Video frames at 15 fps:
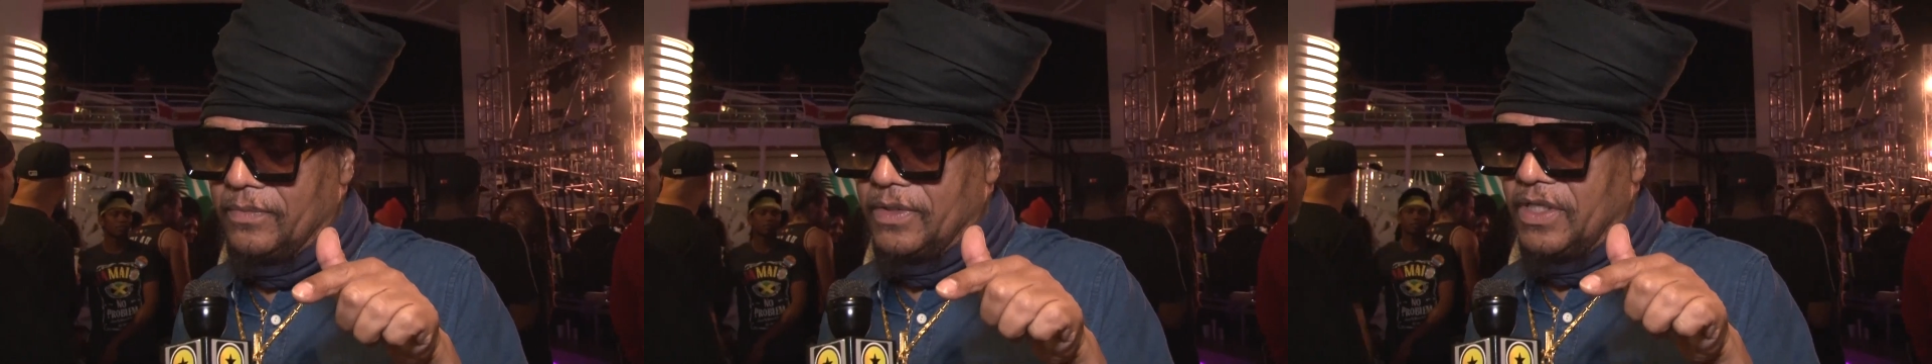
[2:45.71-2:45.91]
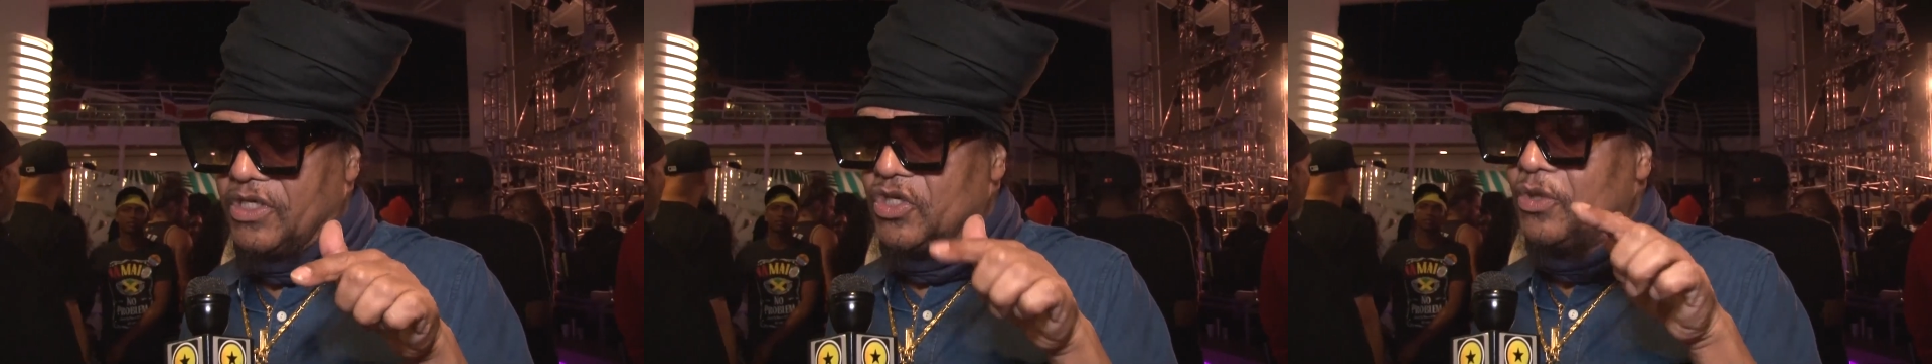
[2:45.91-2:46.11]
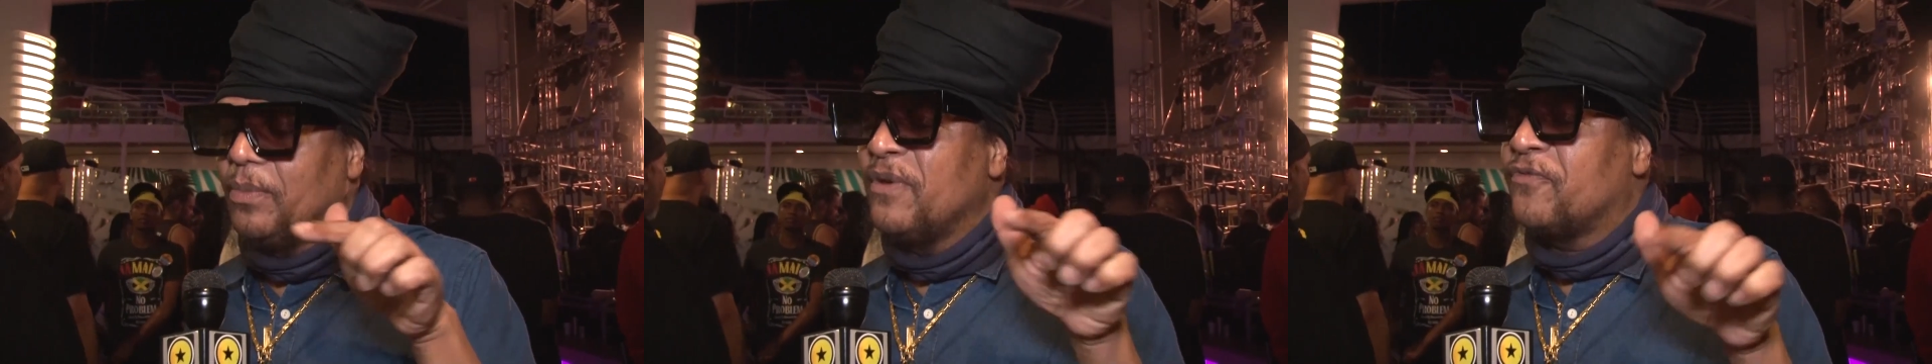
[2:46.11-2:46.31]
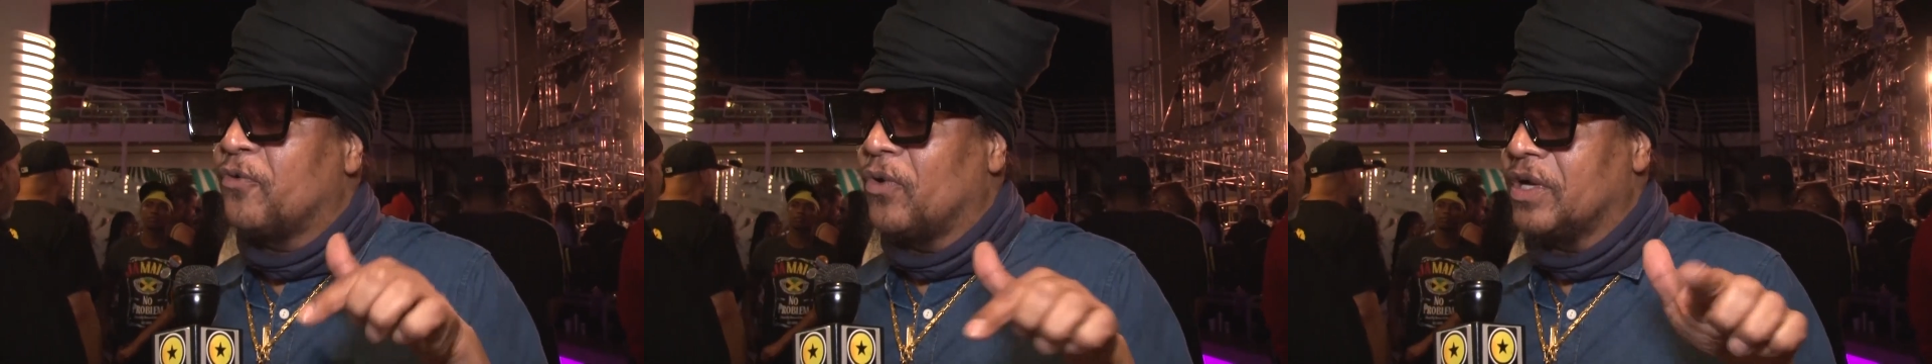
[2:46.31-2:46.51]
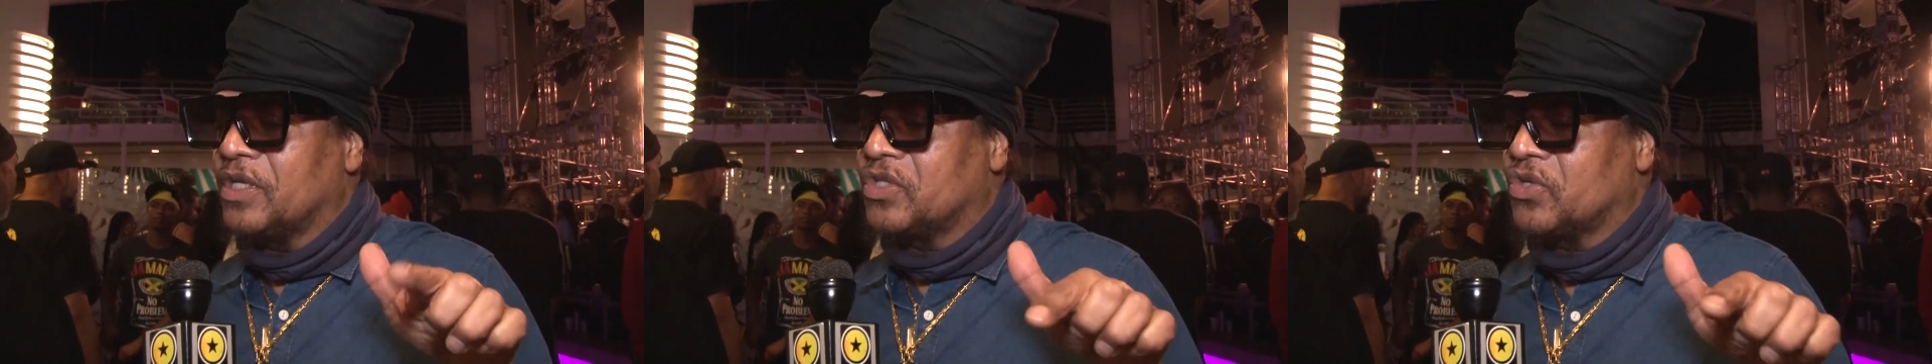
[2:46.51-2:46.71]
the
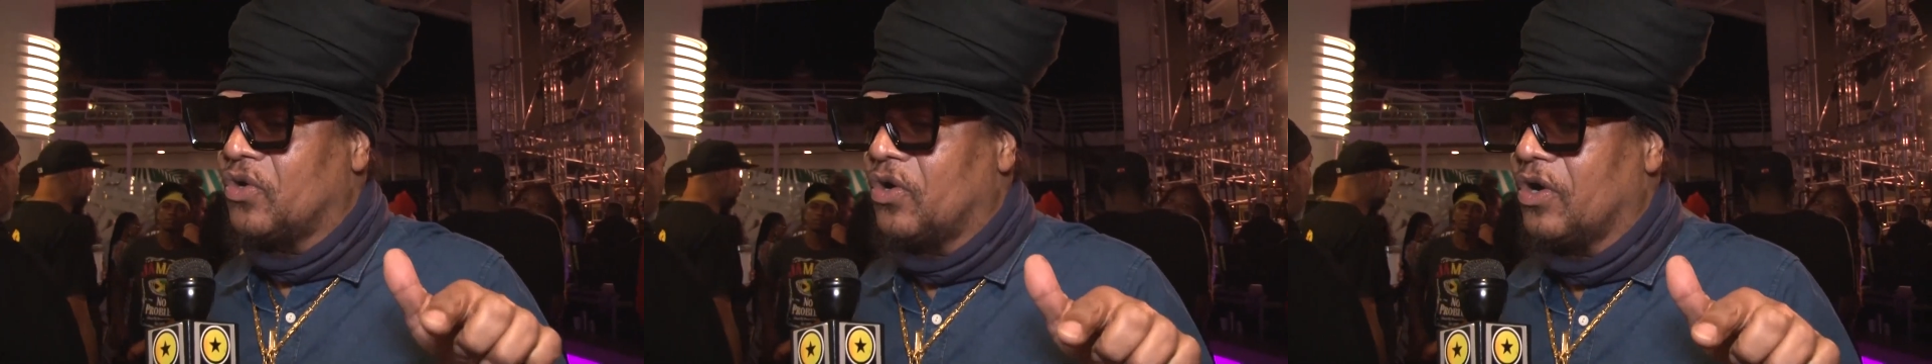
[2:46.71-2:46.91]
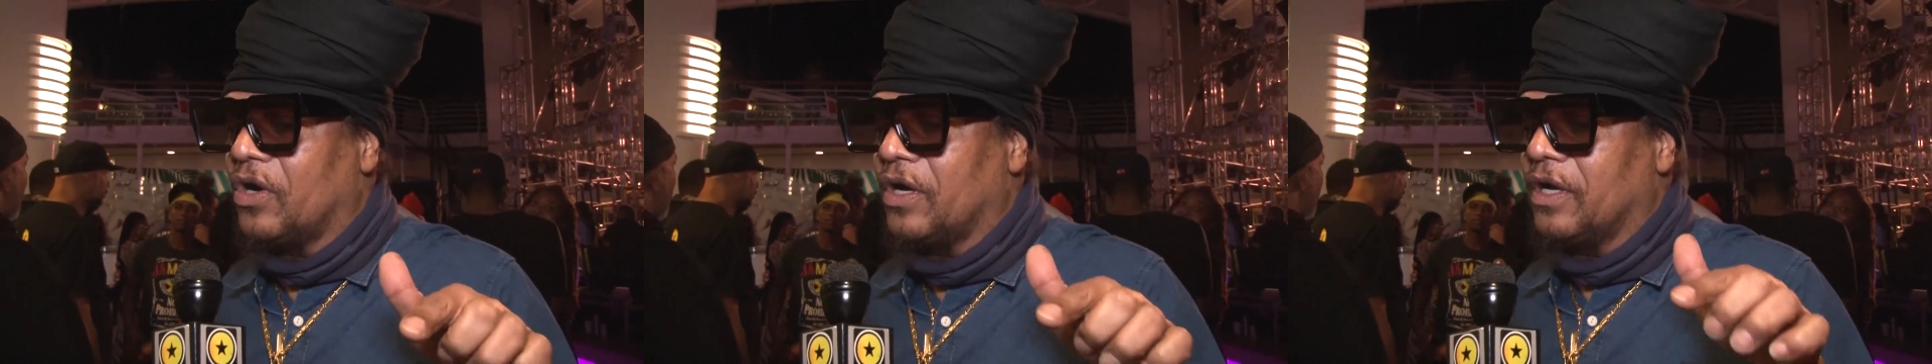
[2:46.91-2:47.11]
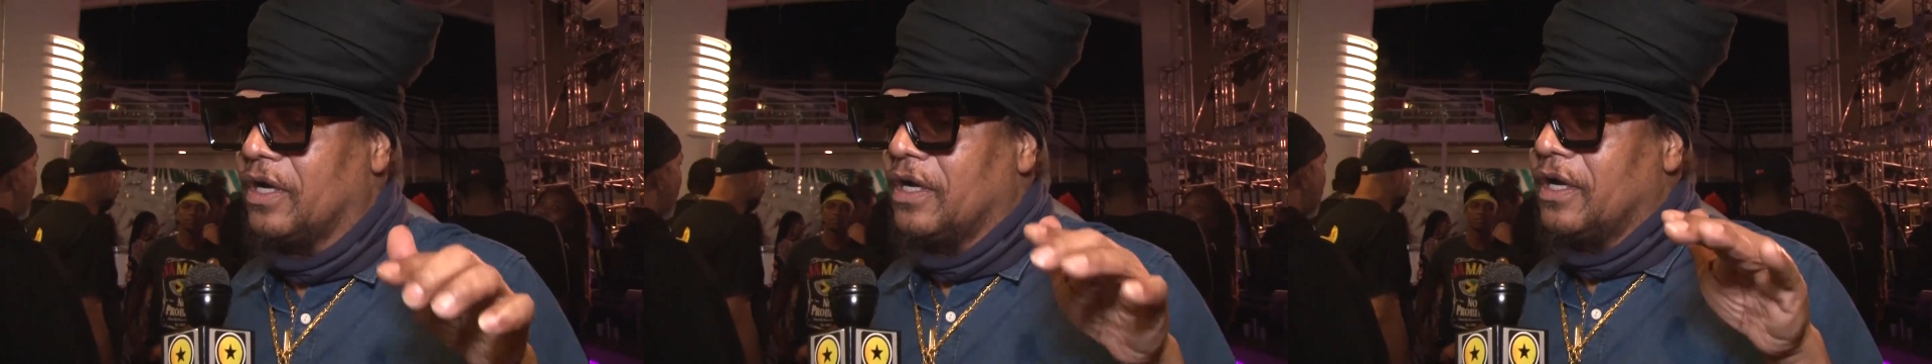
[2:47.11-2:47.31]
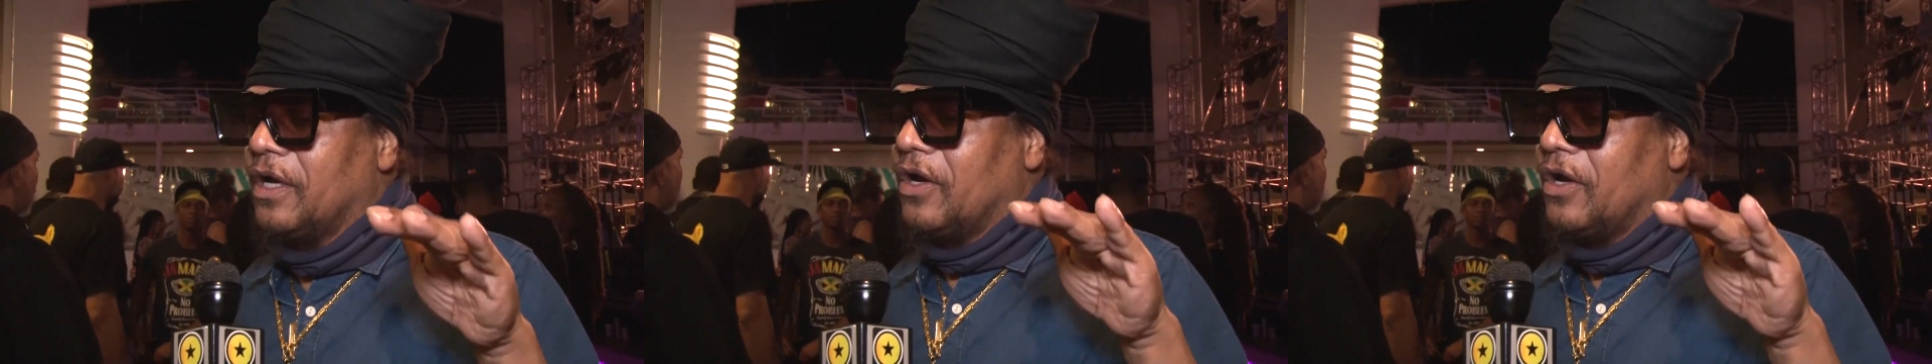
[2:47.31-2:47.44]
UB40 tour